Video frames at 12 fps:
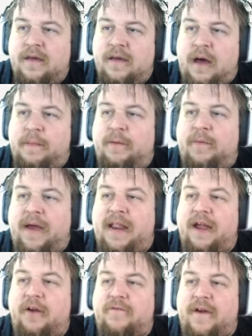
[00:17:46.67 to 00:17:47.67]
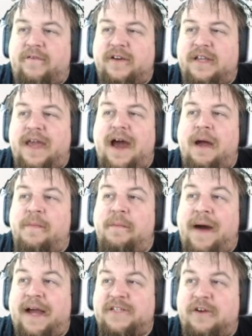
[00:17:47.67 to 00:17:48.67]
I'll be waiting here forever. Yeah, I'm a
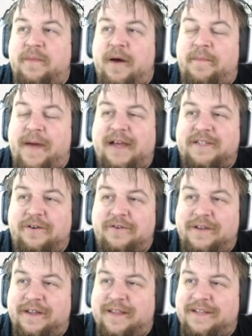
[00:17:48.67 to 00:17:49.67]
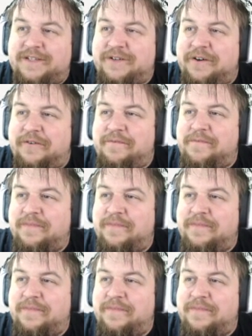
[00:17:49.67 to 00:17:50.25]
miser about bags of holding. That's true.